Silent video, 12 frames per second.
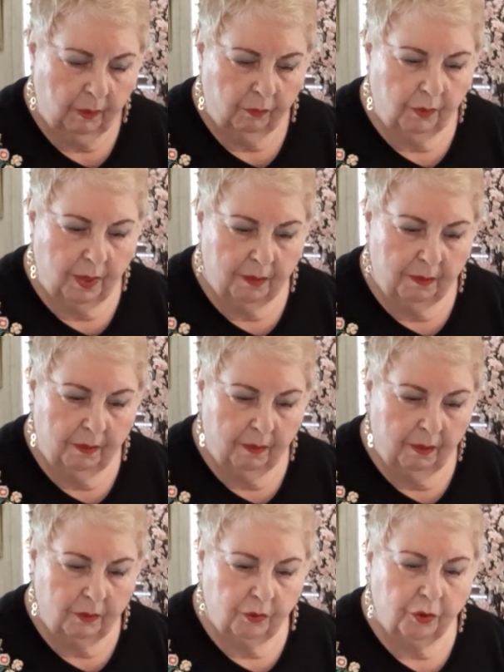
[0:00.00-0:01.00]
run
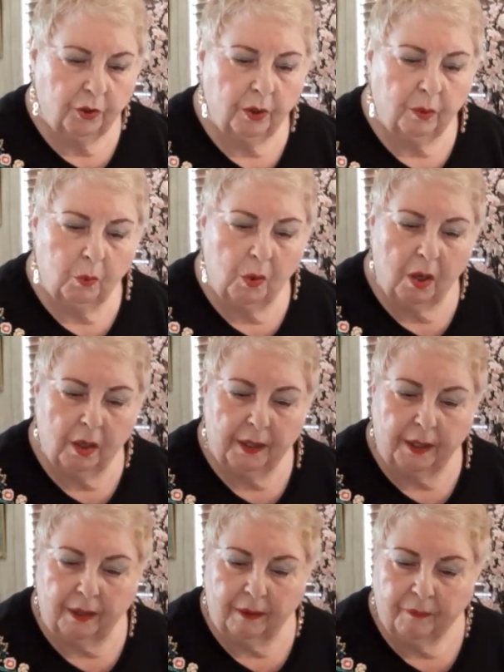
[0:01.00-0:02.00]
a turtle
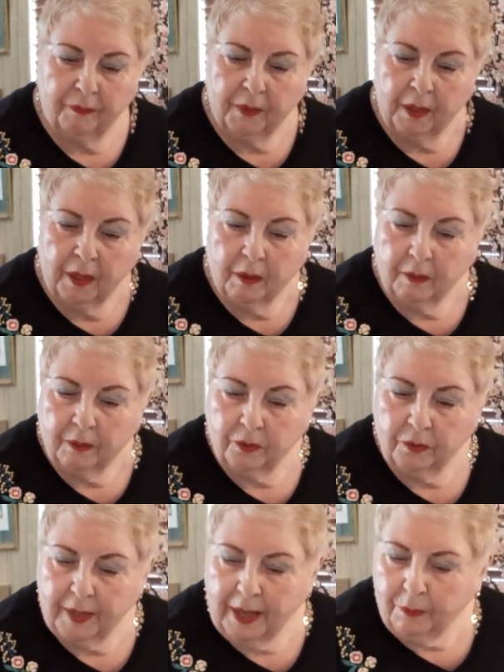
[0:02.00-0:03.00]
walking. So
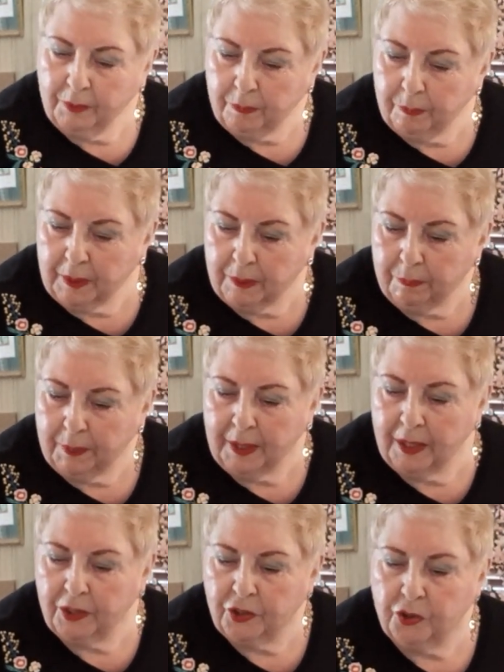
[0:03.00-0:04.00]
that would be
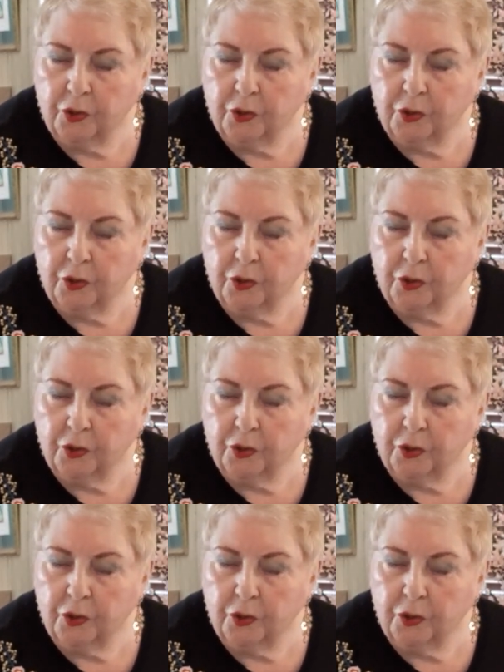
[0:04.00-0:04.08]
page